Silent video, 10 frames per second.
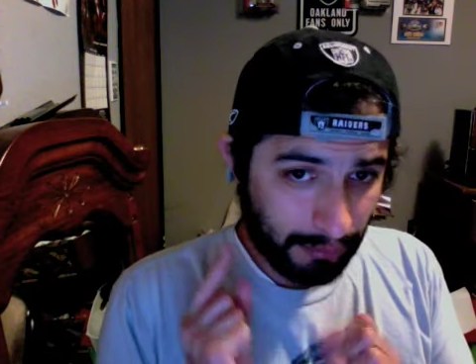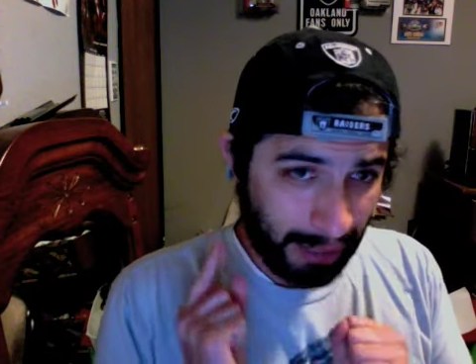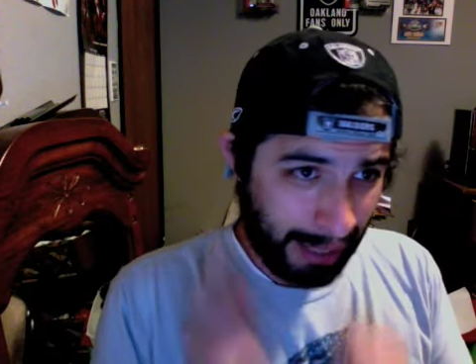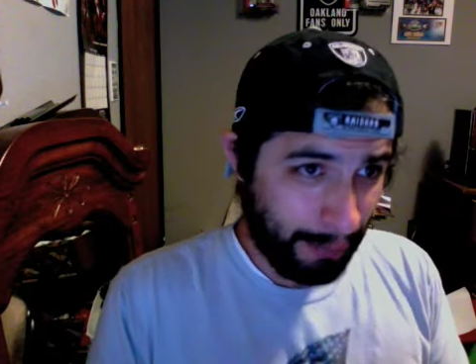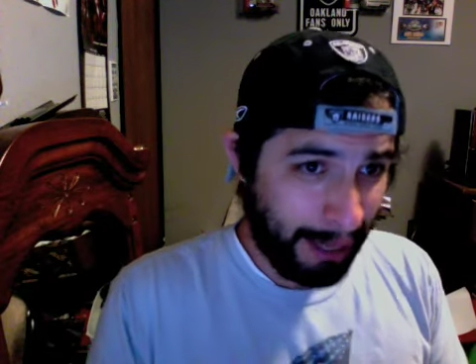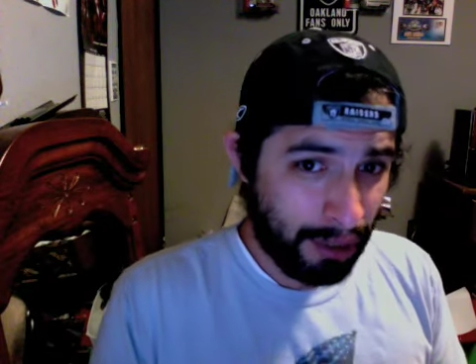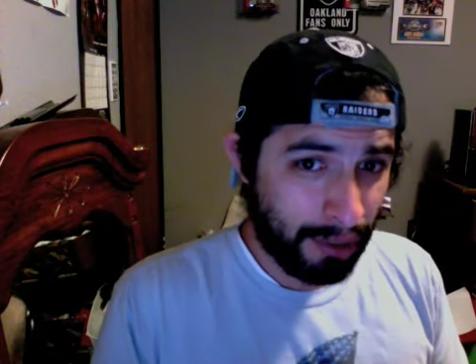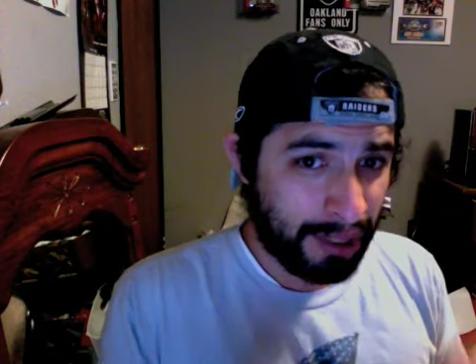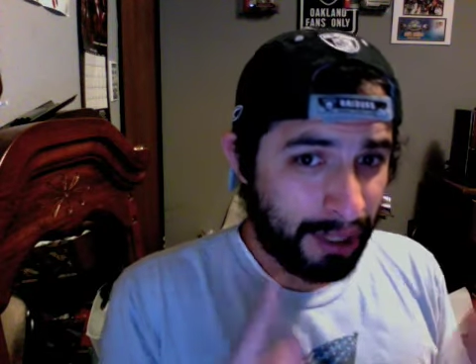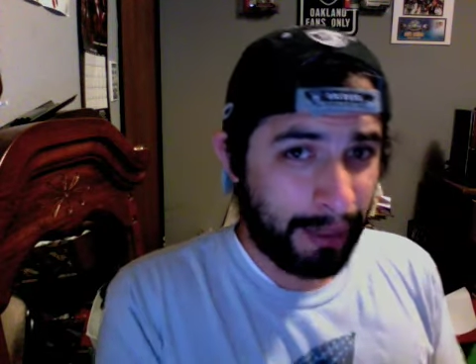Now you may
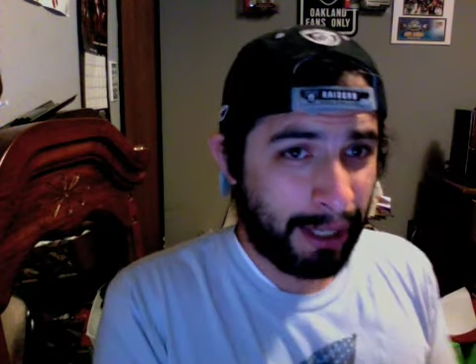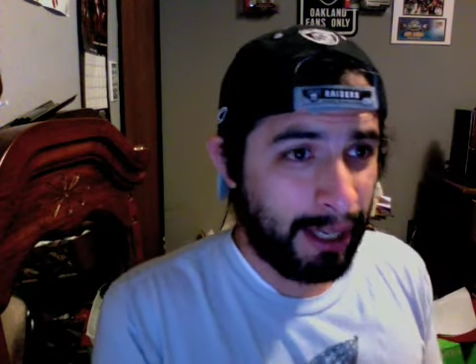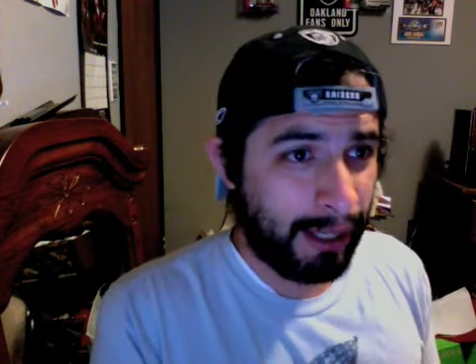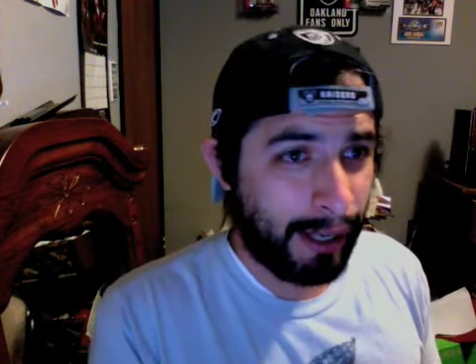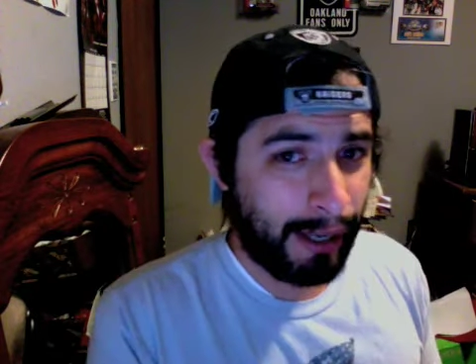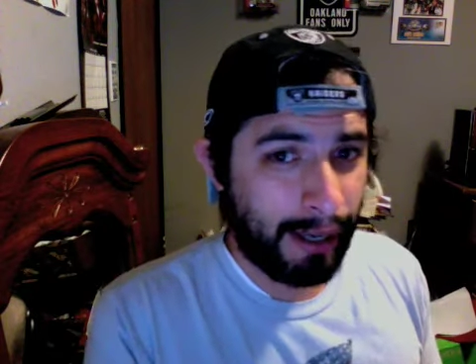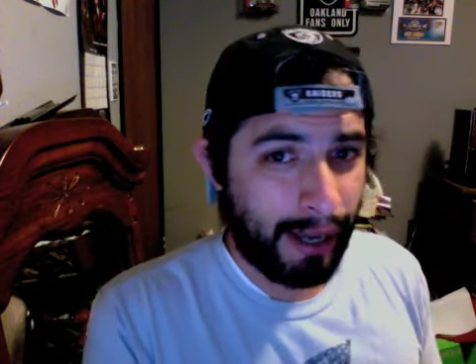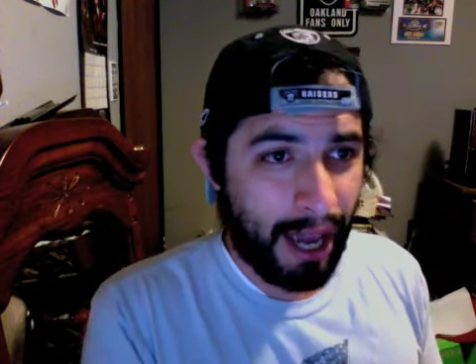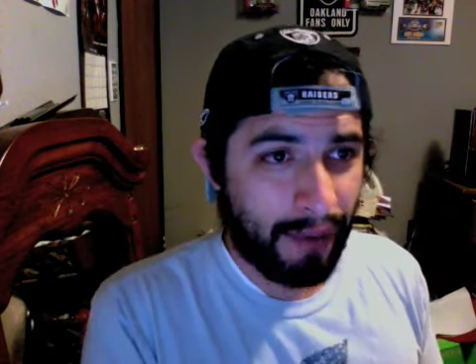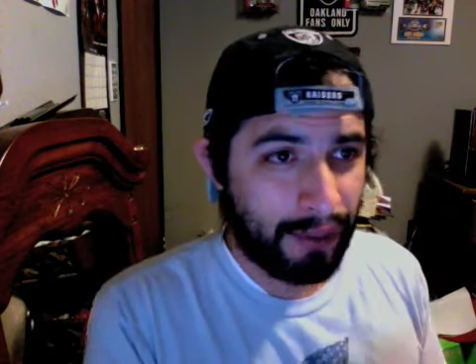notice in the beginning uh, I
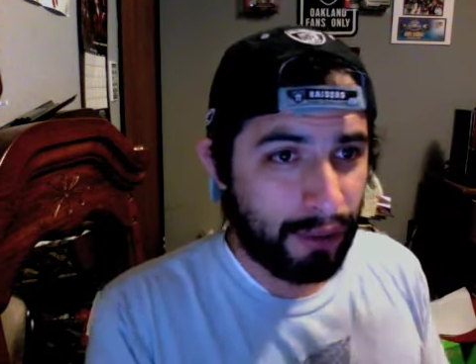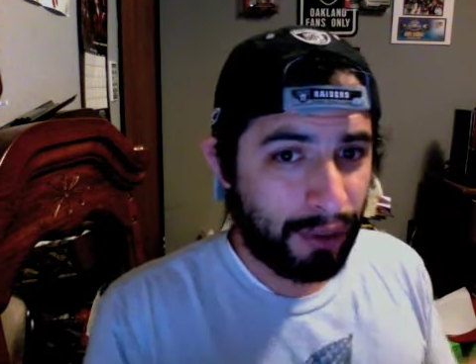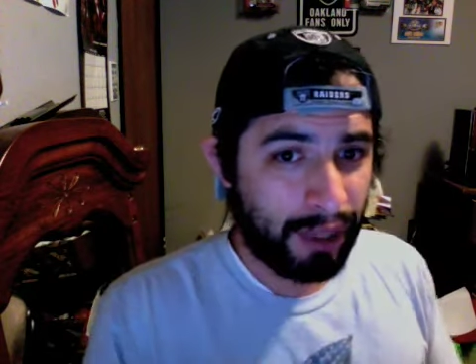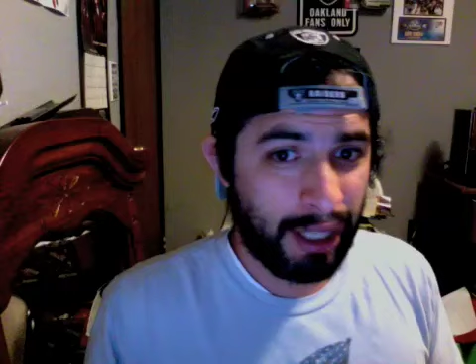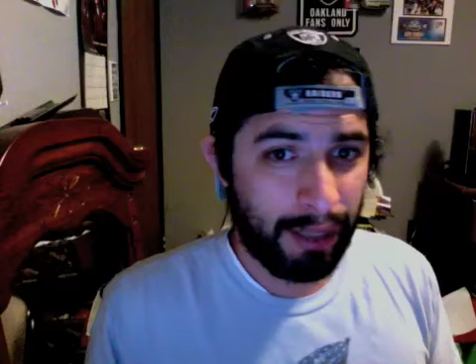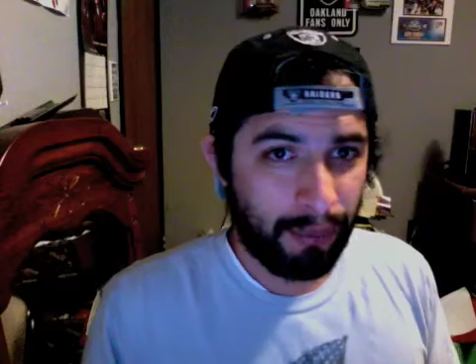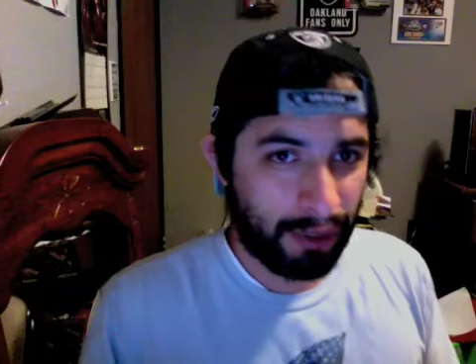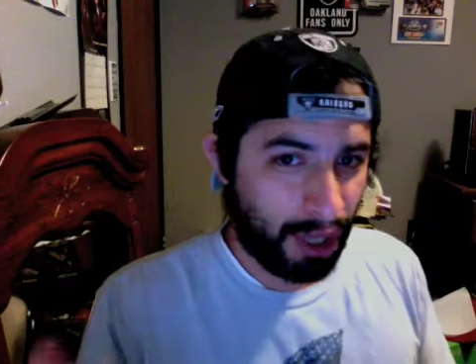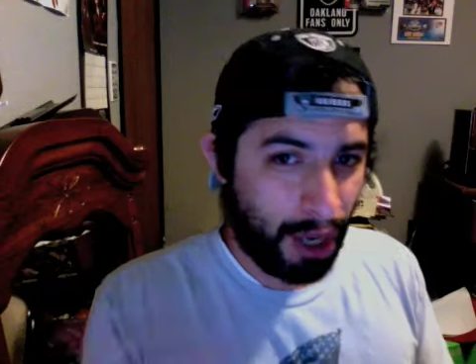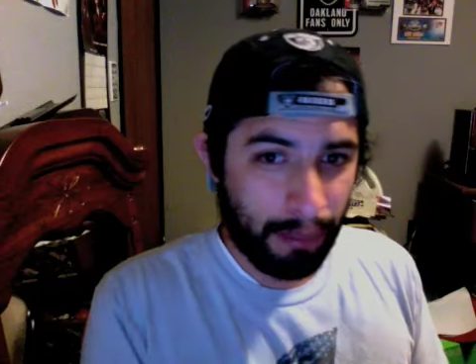have a new theme with
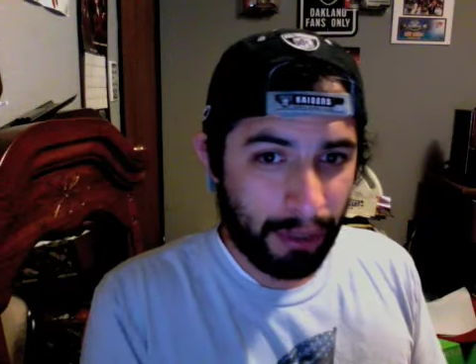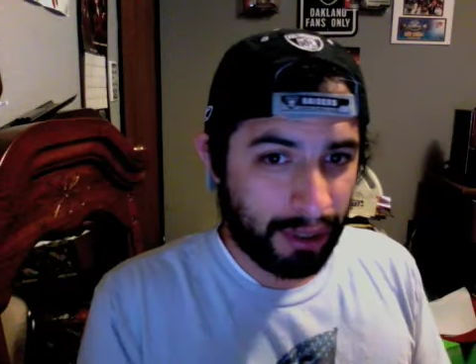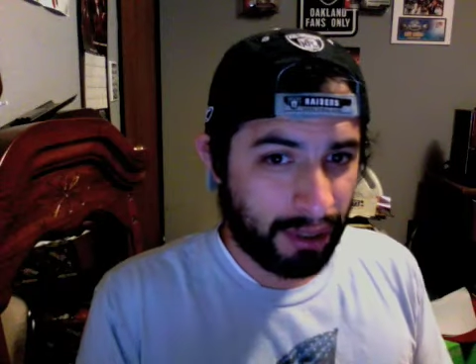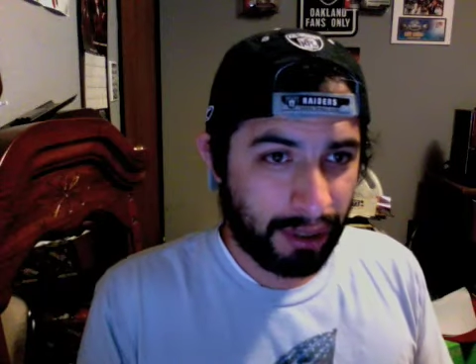the comic book